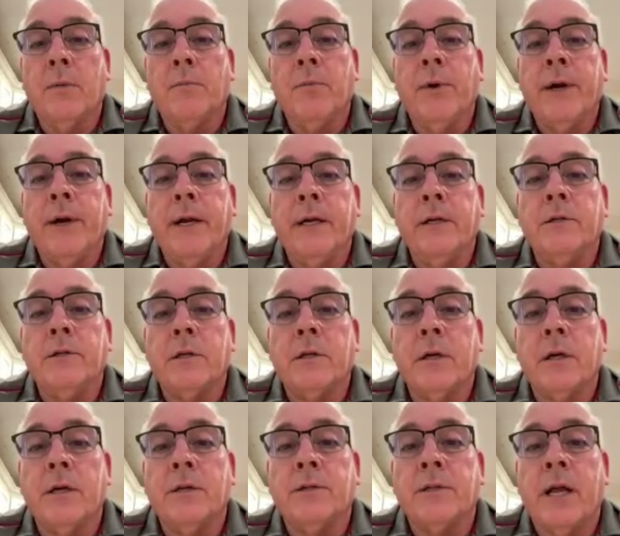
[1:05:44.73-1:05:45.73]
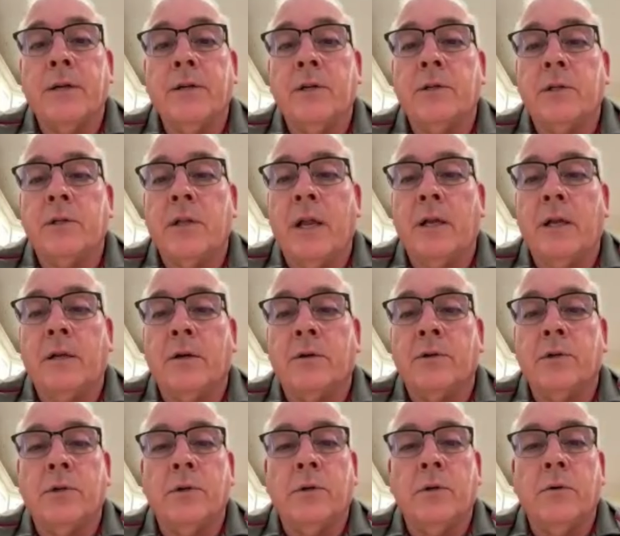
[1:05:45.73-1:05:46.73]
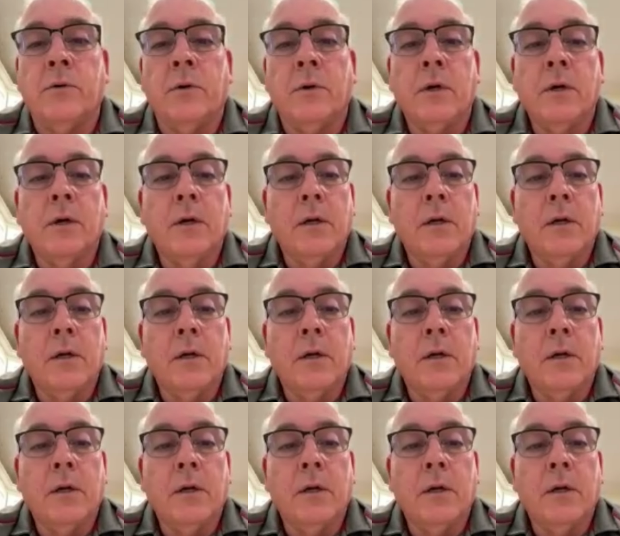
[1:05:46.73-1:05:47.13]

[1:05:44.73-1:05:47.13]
breeds, because I just think they're too